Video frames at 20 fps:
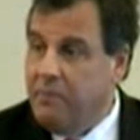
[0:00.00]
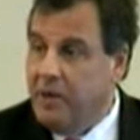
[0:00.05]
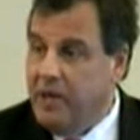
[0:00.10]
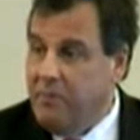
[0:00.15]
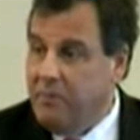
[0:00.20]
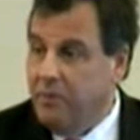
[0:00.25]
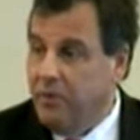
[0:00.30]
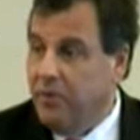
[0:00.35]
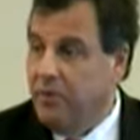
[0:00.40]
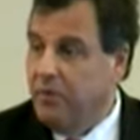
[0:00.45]

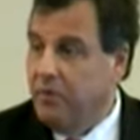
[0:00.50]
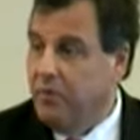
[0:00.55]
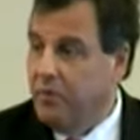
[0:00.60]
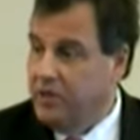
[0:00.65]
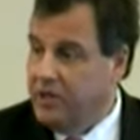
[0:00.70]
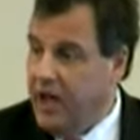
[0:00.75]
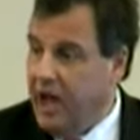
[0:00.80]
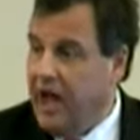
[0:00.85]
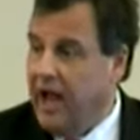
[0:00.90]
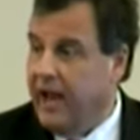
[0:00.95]
people
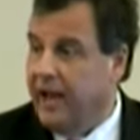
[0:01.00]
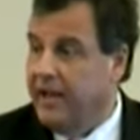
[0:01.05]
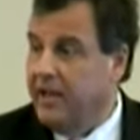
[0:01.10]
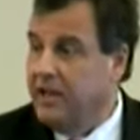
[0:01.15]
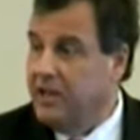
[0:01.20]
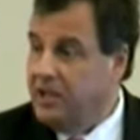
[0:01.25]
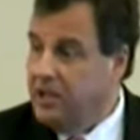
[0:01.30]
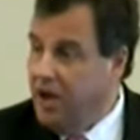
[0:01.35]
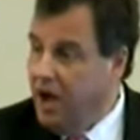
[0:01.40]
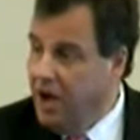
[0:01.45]
were dying,
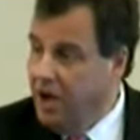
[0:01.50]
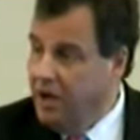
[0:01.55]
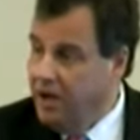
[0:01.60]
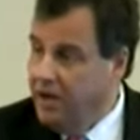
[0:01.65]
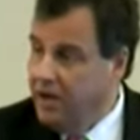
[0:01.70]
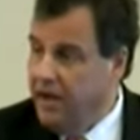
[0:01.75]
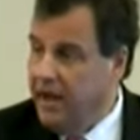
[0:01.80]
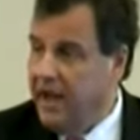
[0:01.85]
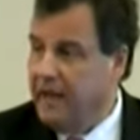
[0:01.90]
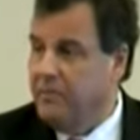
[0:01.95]

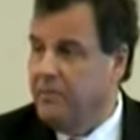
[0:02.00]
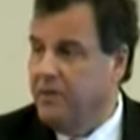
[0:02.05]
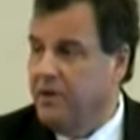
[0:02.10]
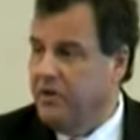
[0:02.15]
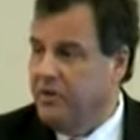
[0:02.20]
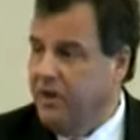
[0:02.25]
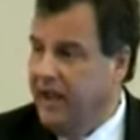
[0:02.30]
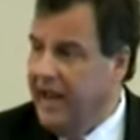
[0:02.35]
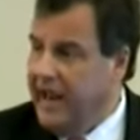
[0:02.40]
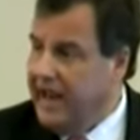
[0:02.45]
young and
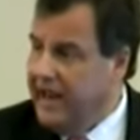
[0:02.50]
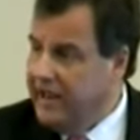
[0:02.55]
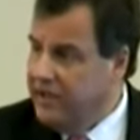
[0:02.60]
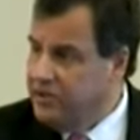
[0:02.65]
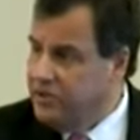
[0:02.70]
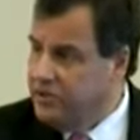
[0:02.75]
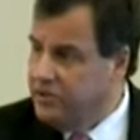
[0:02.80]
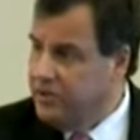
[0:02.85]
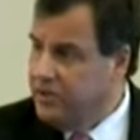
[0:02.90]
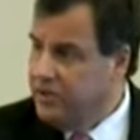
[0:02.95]

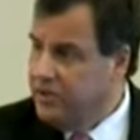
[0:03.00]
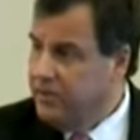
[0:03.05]
middle-aged,